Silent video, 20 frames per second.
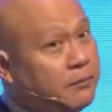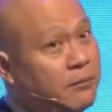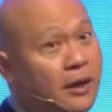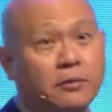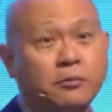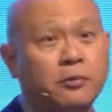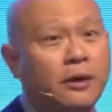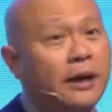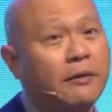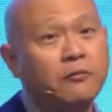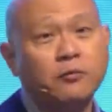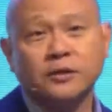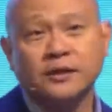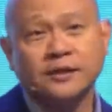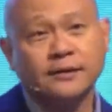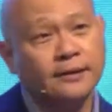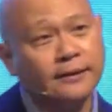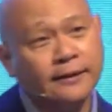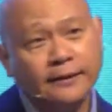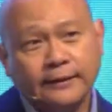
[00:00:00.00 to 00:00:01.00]
wife was
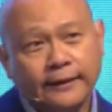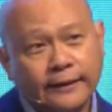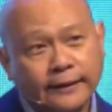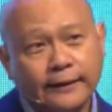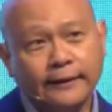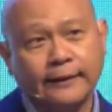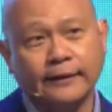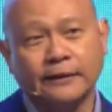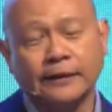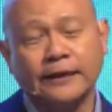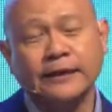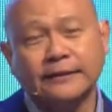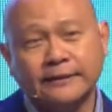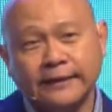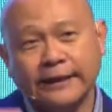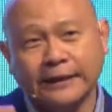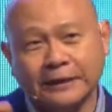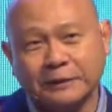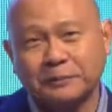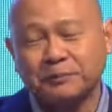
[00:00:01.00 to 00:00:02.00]
sitting there
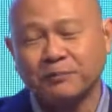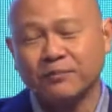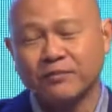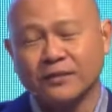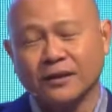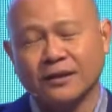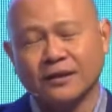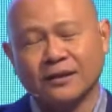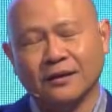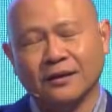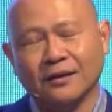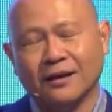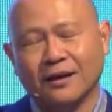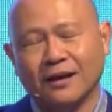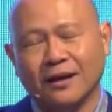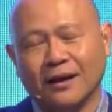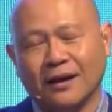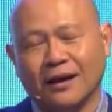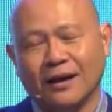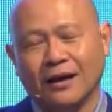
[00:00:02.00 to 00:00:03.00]
eating.
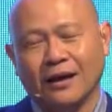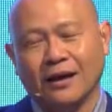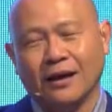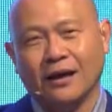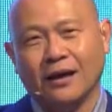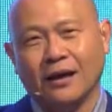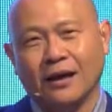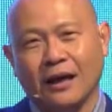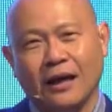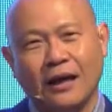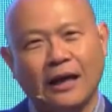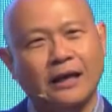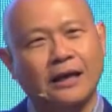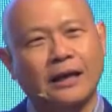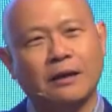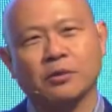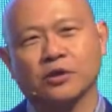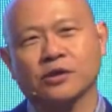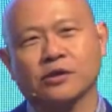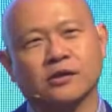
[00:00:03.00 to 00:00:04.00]
And
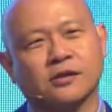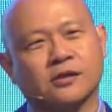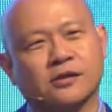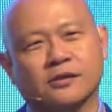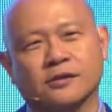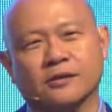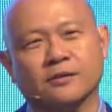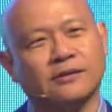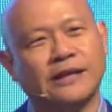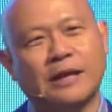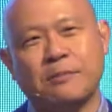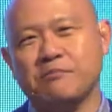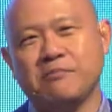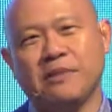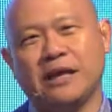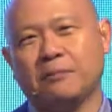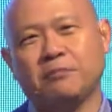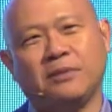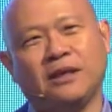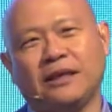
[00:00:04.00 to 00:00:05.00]
that
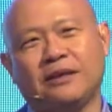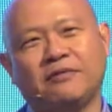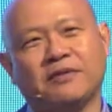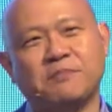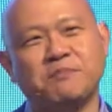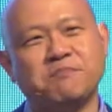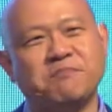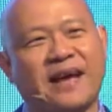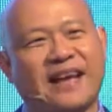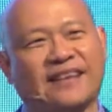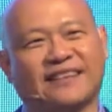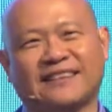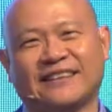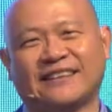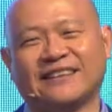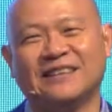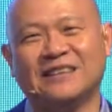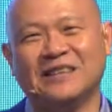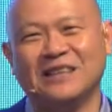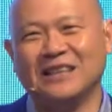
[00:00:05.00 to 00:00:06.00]
made me even
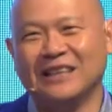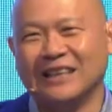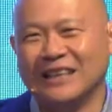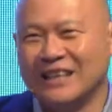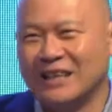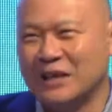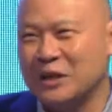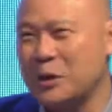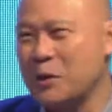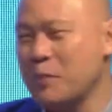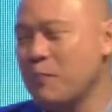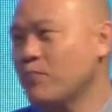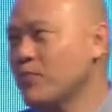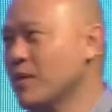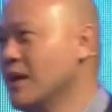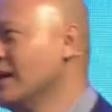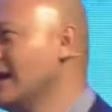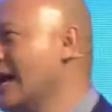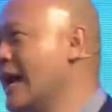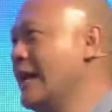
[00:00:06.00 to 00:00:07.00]
madder,
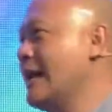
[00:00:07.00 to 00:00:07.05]
And I